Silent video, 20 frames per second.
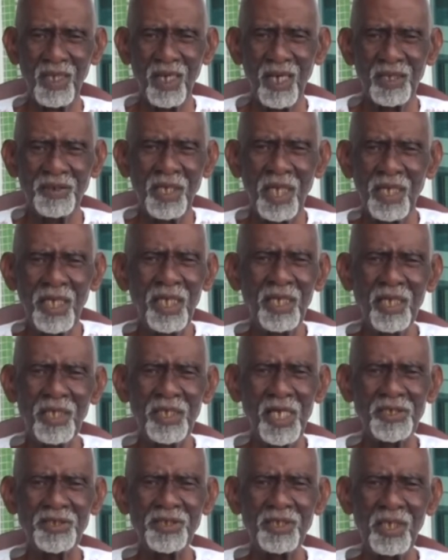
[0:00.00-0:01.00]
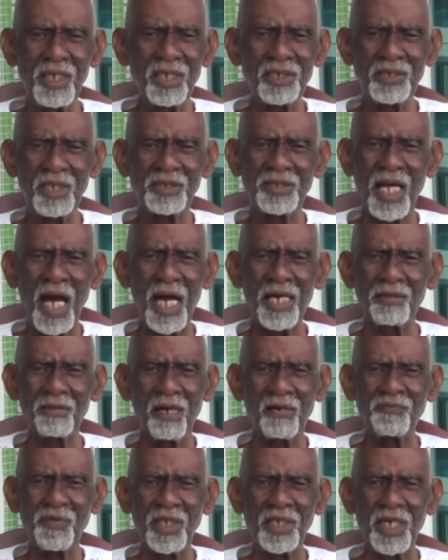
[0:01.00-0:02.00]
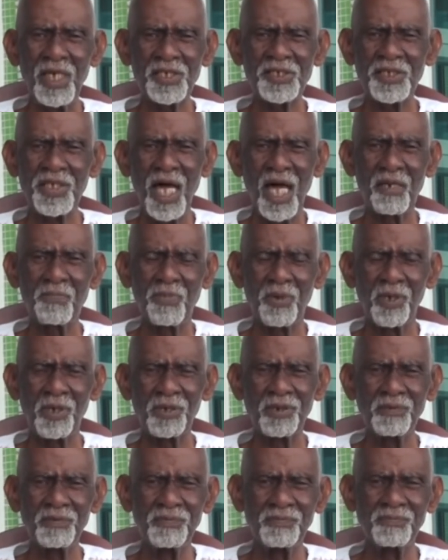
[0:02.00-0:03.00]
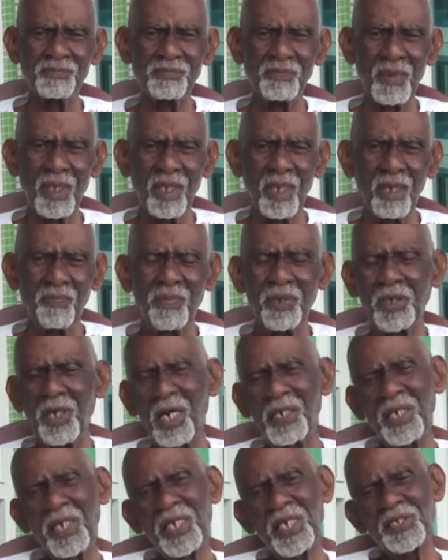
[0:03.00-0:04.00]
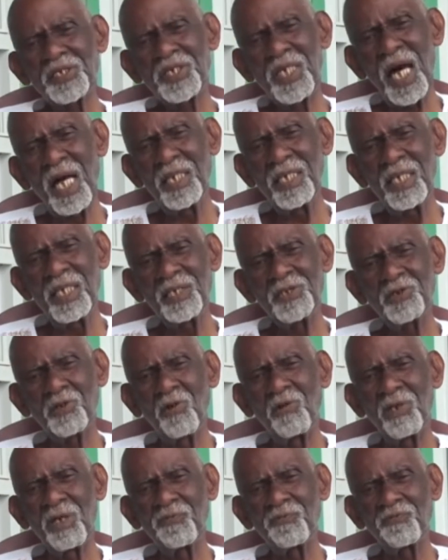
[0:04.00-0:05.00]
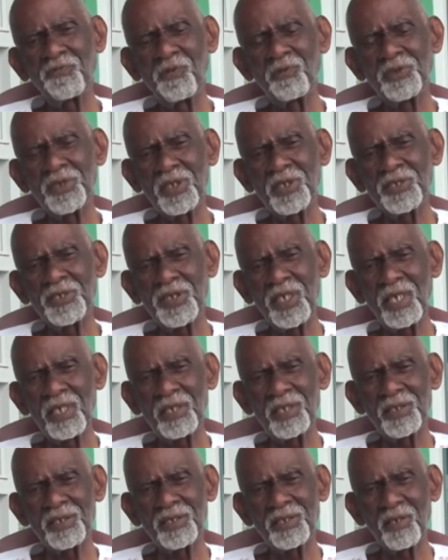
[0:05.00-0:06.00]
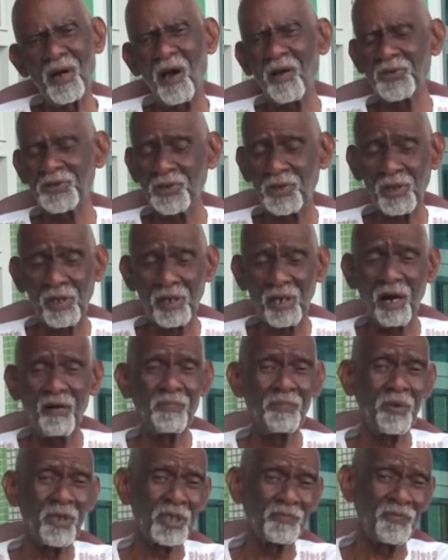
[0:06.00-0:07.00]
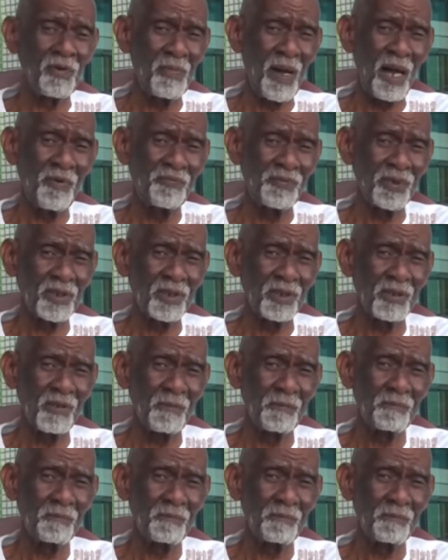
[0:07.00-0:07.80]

The eagle doesn't eat the diet of the quetzal bird because the quetzal eats only fruits and seeds, also the lovebird from Africa.